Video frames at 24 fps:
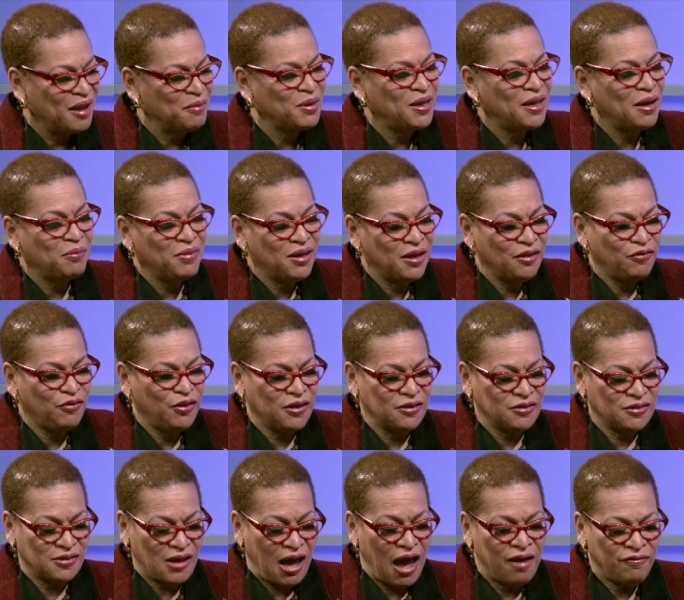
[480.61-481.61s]
I mean, yeah. I mean,
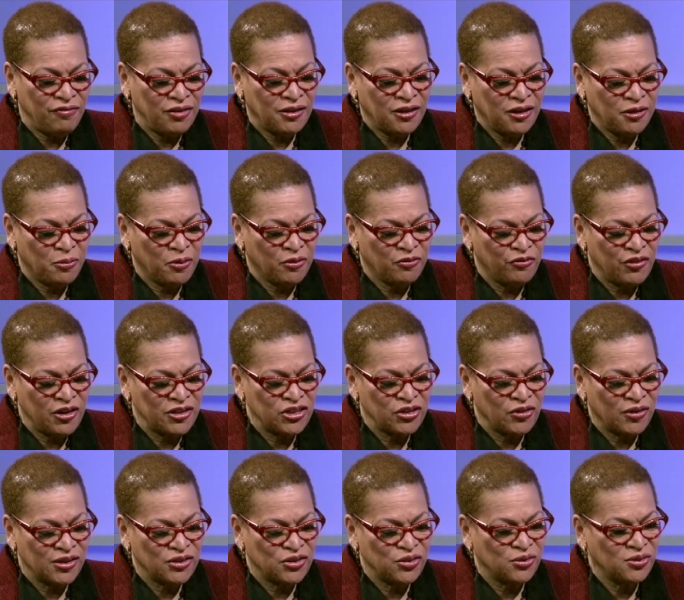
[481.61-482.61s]
if he's Ivy League professor,
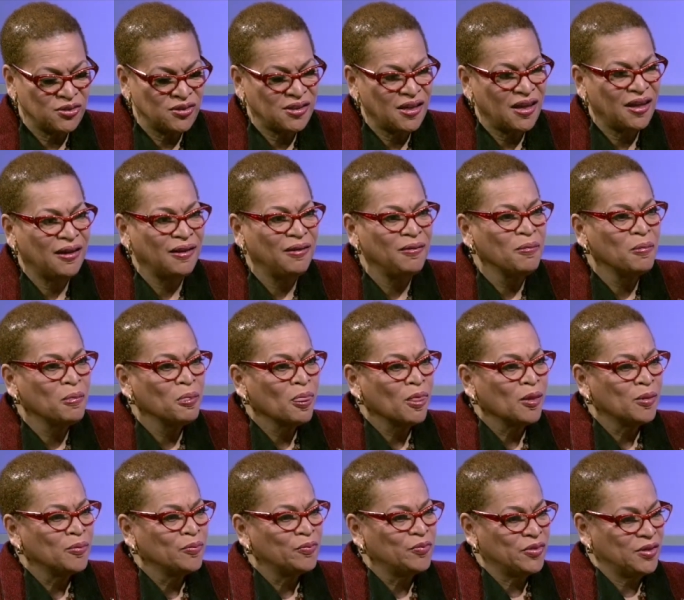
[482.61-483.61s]
mm-hmm. as you say,
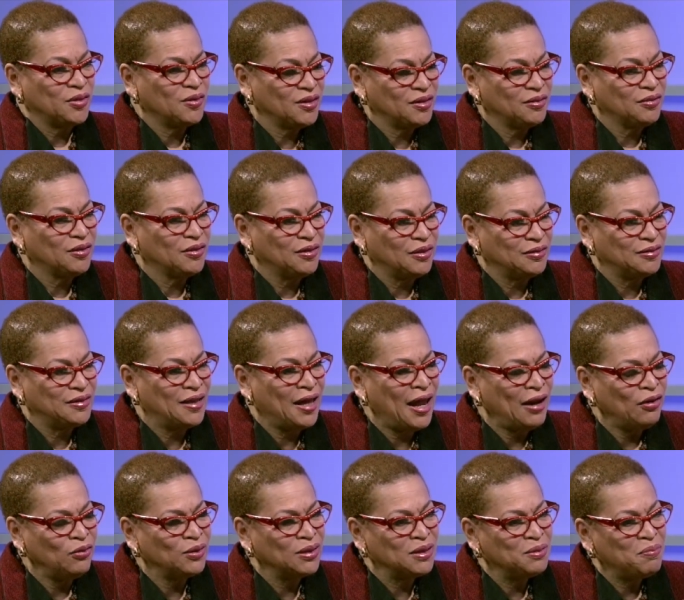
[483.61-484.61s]

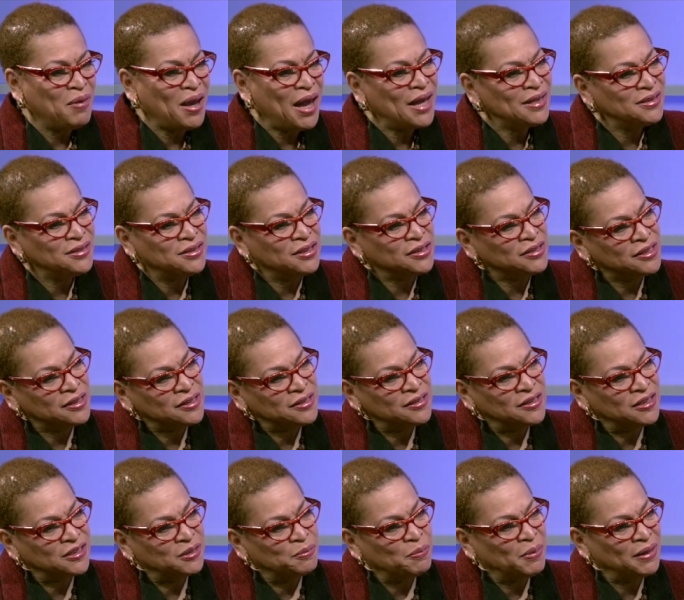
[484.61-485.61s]
not only bad
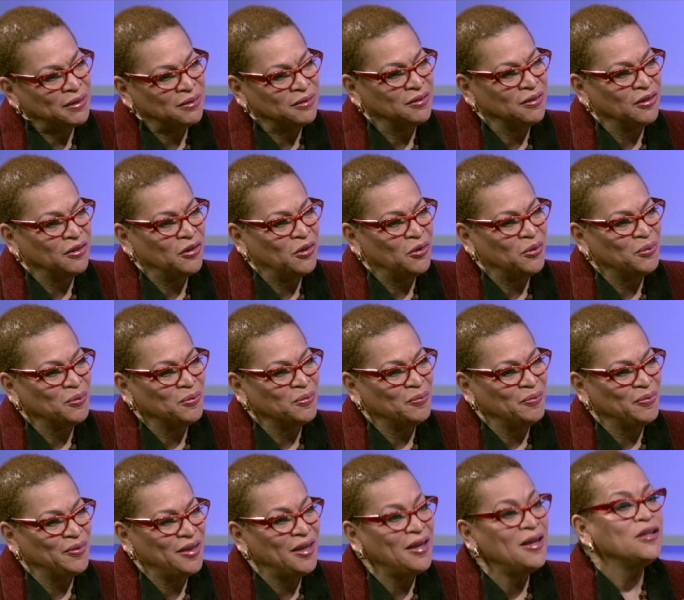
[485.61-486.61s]
statistics, yeah. but, you know,
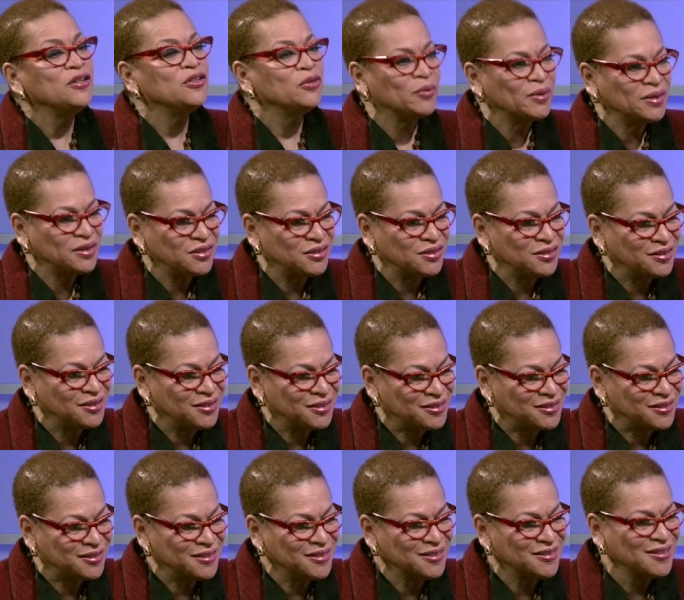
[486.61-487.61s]
ignorant
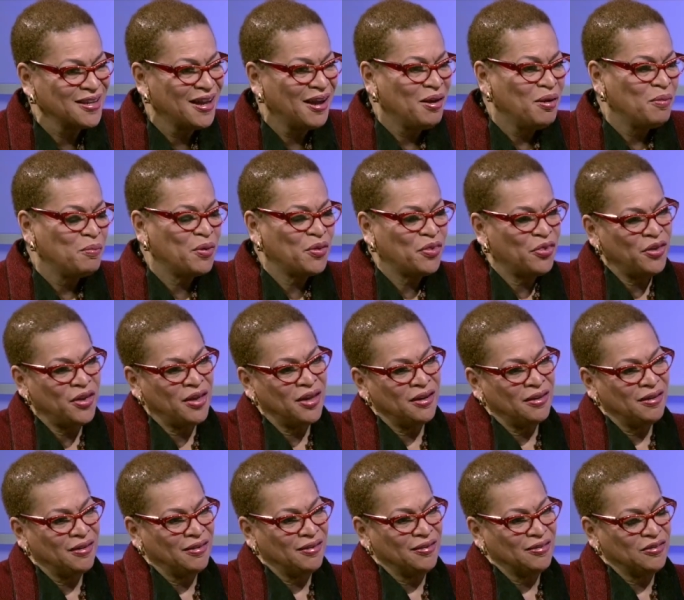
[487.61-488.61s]
statistics. Right, right. Uh-huh. But
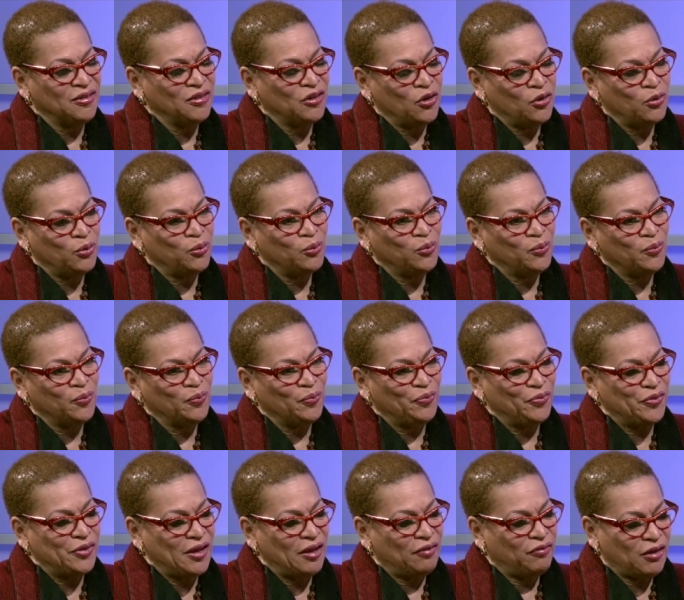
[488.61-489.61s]
then, uh-huh. you know,
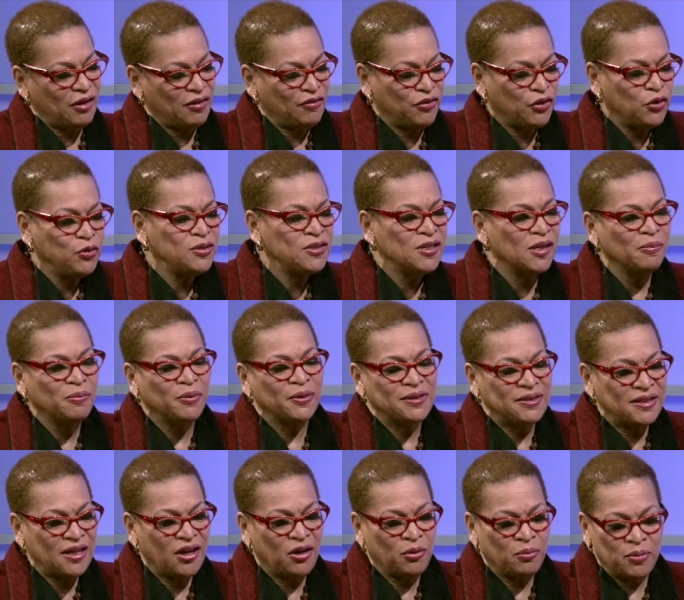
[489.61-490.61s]
if, if you simply
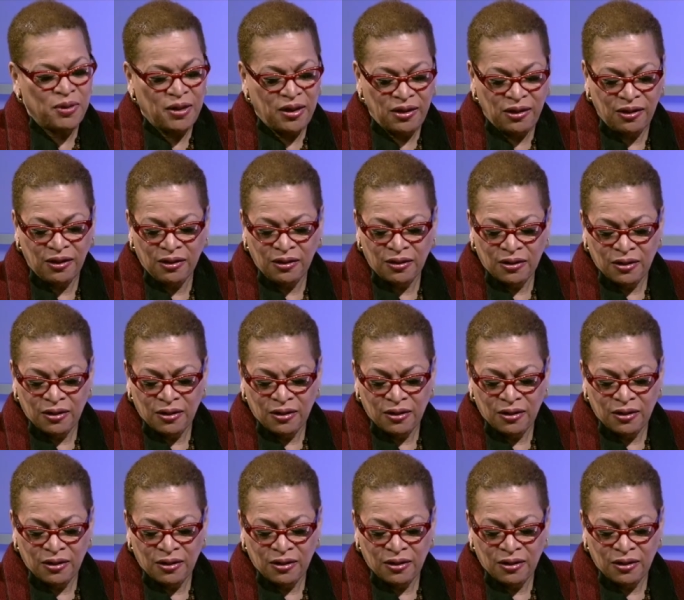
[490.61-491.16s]
tell me